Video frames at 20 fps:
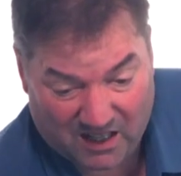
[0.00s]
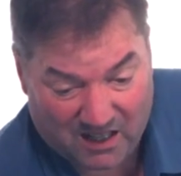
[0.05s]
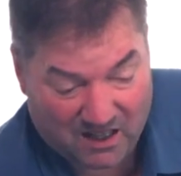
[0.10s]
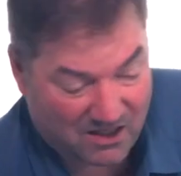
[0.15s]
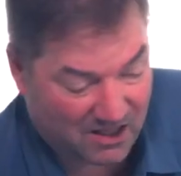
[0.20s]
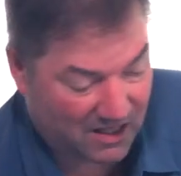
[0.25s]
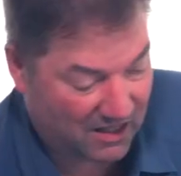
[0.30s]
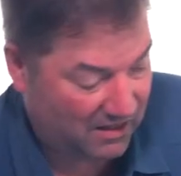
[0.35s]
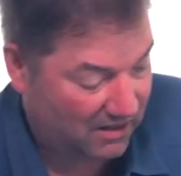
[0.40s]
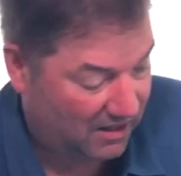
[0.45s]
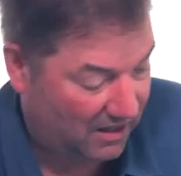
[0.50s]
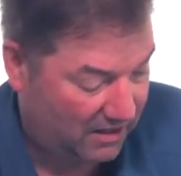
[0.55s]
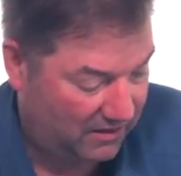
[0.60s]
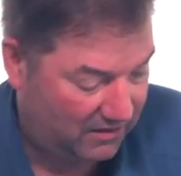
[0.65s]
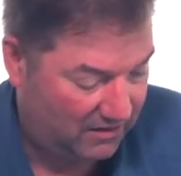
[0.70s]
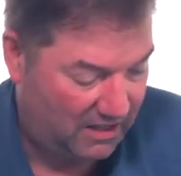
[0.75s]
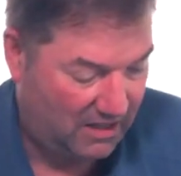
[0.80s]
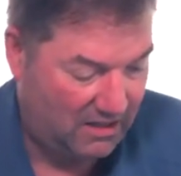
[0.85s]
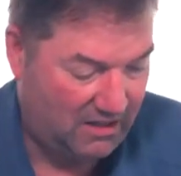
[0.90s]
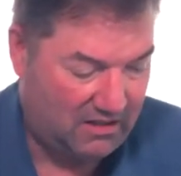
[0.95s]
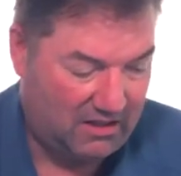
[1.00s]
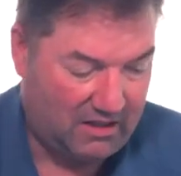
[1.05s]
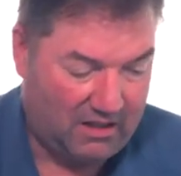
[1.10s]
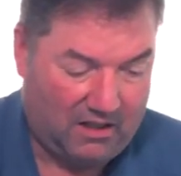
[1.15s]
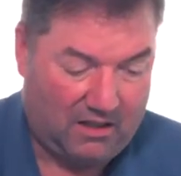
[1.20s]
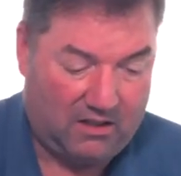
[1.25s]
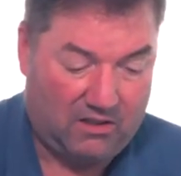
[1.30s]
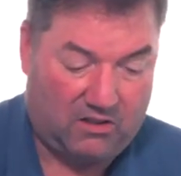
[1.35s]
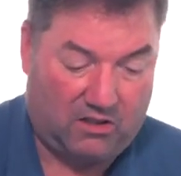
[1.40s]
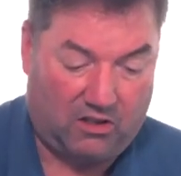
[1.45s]
easy in these
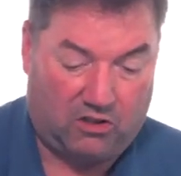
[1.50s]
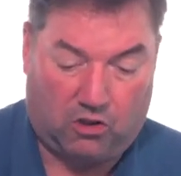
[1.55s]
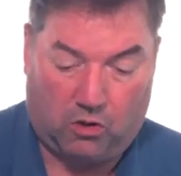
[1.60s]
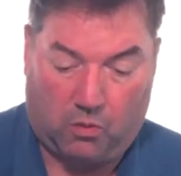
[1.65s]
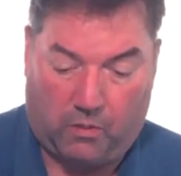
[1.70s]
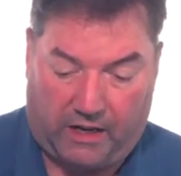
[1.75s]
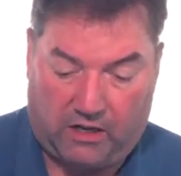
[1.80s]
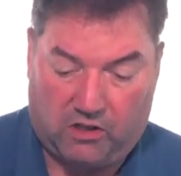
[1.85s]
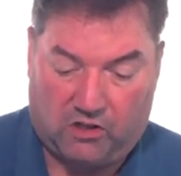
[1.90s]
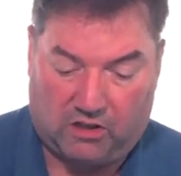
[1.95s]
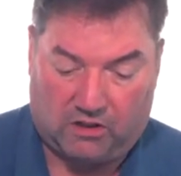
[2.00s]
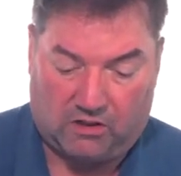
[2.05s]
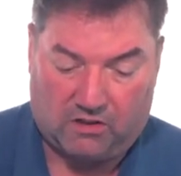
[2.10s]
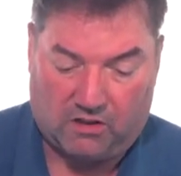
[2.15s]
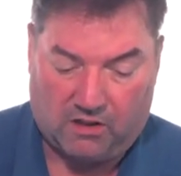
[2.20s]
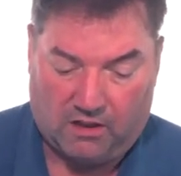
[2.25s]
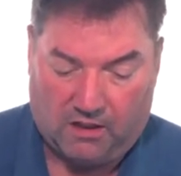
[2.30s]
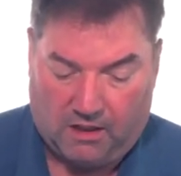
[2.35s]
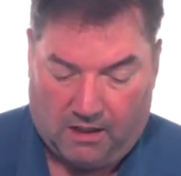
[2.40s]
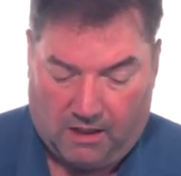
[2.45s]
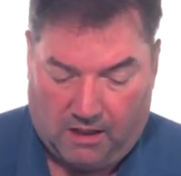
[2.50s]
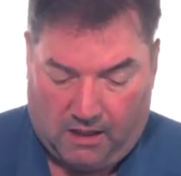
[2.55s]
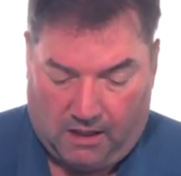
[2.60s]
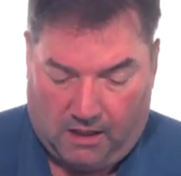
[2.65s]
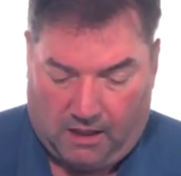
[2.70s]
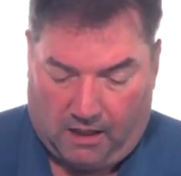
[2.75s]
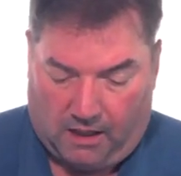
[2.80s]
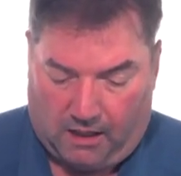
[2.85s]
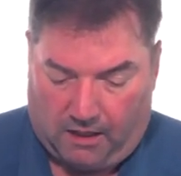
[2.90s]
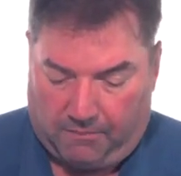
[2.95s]
situations.
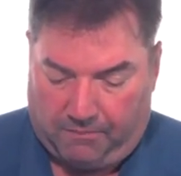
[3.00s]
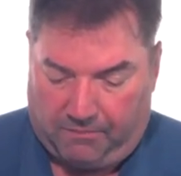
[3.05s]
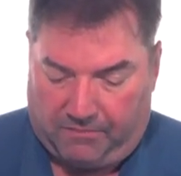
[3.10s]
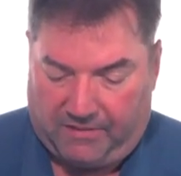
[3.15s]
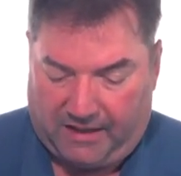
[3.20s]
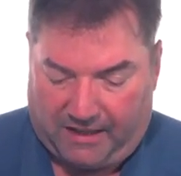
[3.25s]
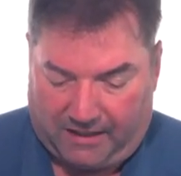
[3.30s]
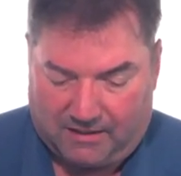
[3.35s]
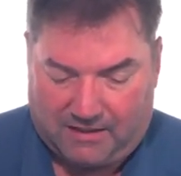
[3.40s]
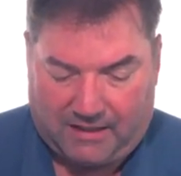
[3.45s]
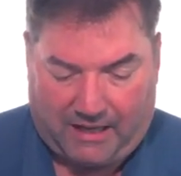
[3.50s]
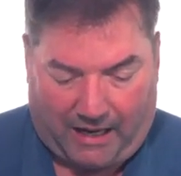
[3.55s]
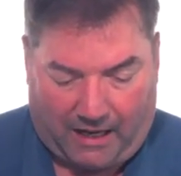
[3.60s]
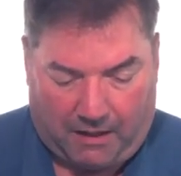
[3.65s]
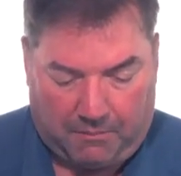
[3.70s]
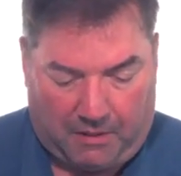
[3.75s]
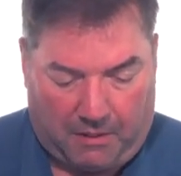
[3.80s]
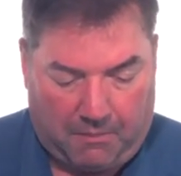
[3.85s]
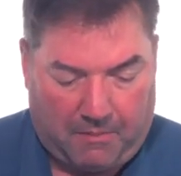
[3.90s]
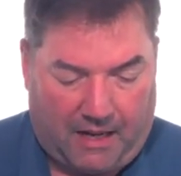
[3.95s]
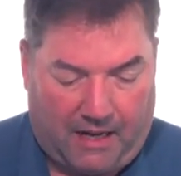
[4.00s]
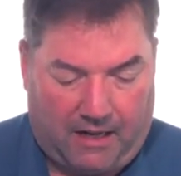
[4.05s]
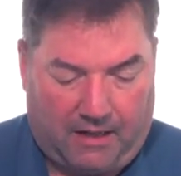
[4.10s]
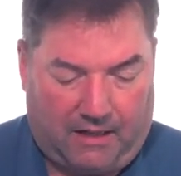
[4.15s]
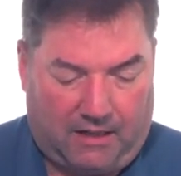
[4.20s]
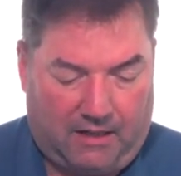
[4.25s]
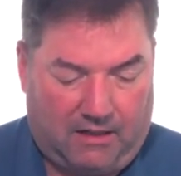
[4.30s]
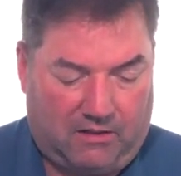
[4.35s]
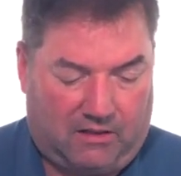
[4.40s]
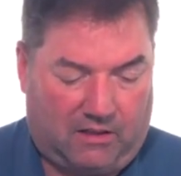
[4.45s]
Things can be made
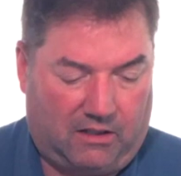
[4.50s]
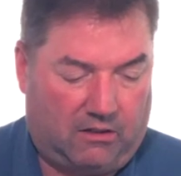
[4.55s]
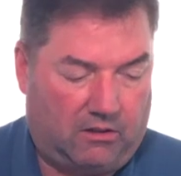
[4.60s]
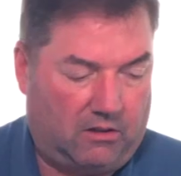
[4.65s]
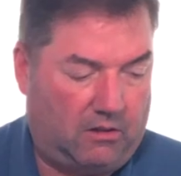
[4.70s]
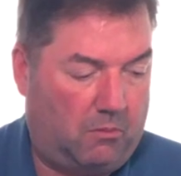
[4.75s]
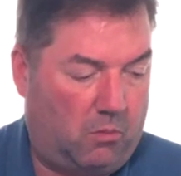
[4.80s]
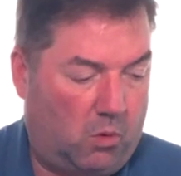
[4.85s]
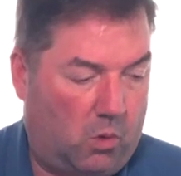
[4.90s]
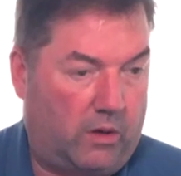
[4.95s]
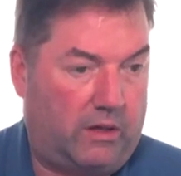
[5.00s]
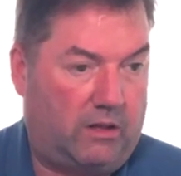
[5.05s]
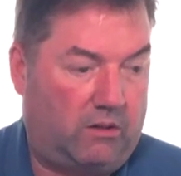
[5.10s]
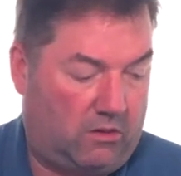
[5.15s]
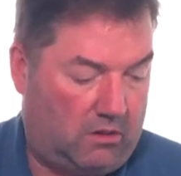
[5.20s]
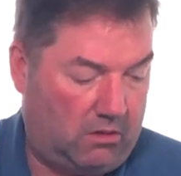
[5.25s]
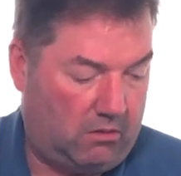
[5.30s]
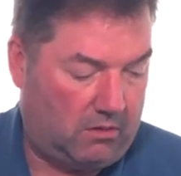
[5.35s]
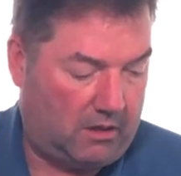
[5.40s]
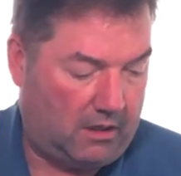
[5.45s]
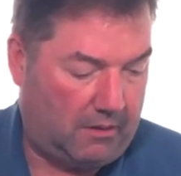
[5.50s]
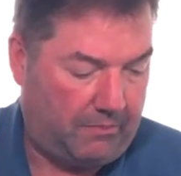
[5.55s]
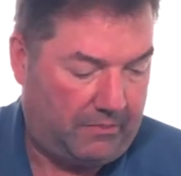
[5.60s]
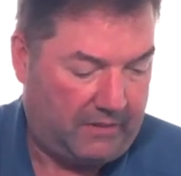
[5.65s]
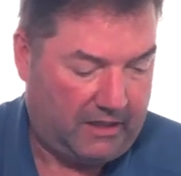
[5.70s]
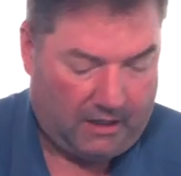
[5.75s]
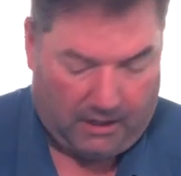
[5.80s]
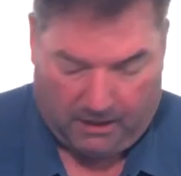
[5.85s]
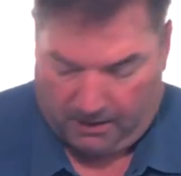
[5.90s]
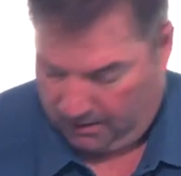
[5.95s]
easier the more you do them.
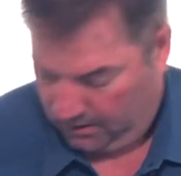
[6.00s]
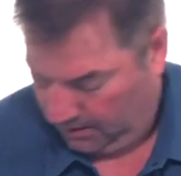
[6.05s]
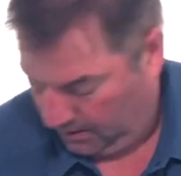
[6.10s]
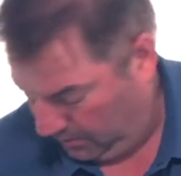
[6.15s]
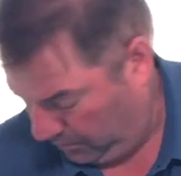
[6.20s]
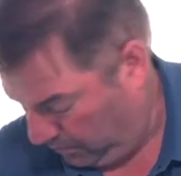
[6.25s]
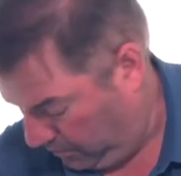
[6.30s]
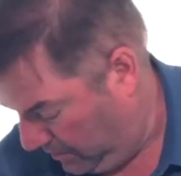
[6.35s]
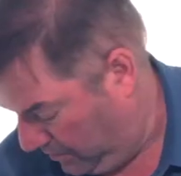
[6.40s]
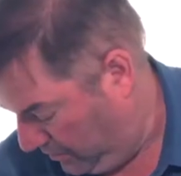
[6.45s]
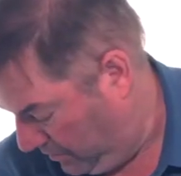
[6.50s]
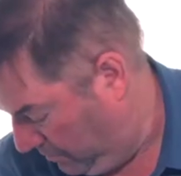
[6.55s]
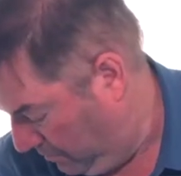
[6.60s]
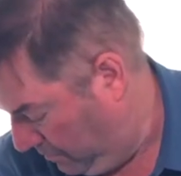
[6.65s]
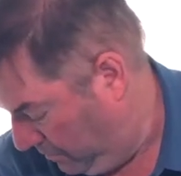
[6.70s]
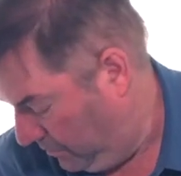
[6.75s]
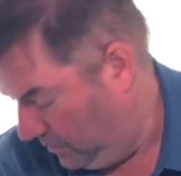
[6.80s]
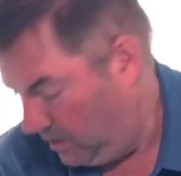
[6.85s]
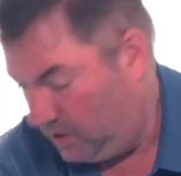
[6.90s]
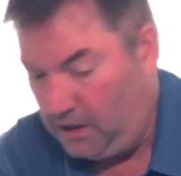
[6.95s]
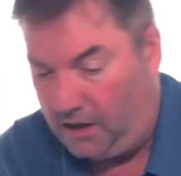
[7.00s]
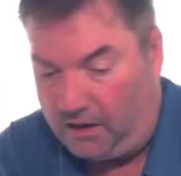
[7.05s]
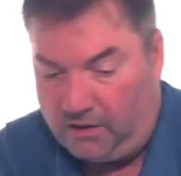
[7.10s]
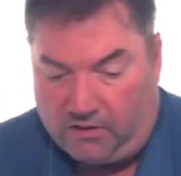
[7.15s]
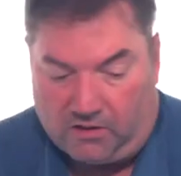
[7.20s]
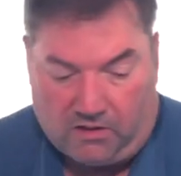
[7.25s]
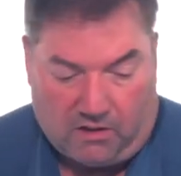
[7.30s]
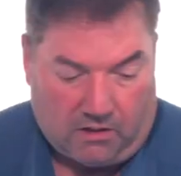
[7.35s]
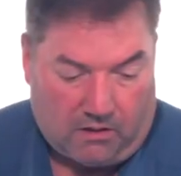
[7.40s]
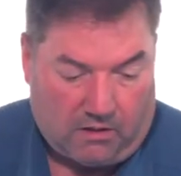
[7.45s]
Rhythm
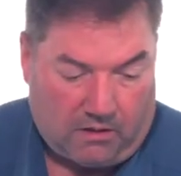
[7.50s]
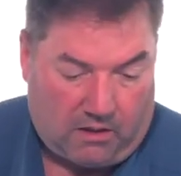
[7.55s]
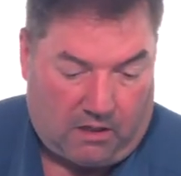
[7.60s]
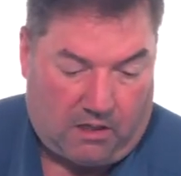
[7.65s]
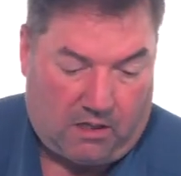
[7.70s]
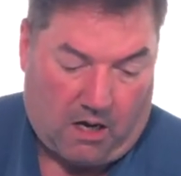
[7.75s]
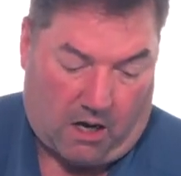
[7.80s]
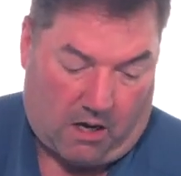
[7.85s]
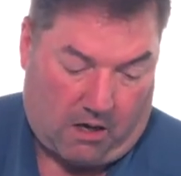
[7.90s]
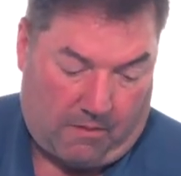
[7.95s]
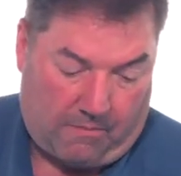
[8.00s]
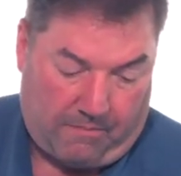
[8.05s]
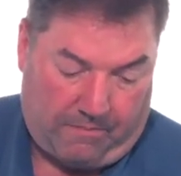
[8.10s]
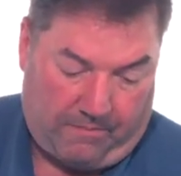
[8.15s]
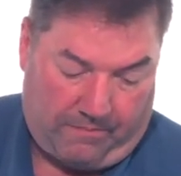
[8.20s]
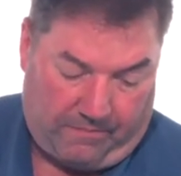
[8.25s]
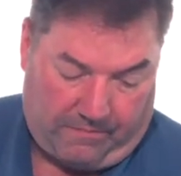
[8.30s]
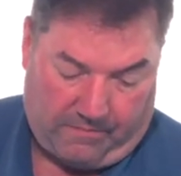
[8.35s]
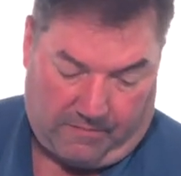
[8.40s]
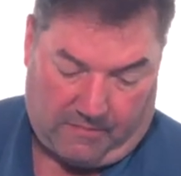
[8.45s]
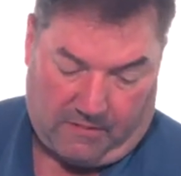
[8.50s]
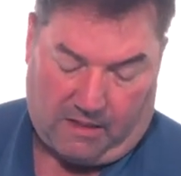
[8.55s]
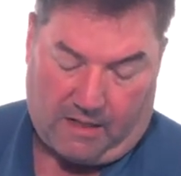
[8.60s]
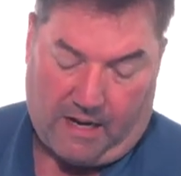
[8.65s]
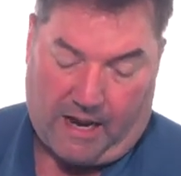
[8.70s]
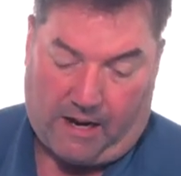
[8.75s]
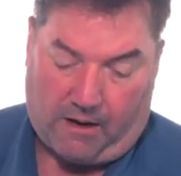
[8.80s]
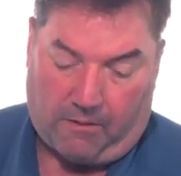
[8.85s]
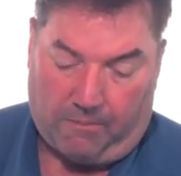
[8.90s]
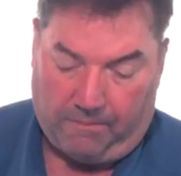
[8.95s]
does come.
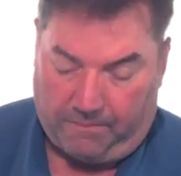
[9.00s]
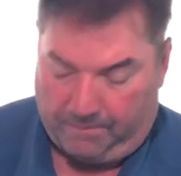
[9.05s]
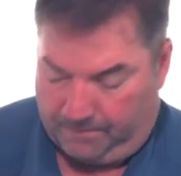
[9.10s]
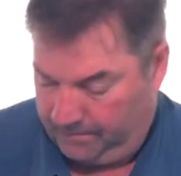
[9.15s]
Now,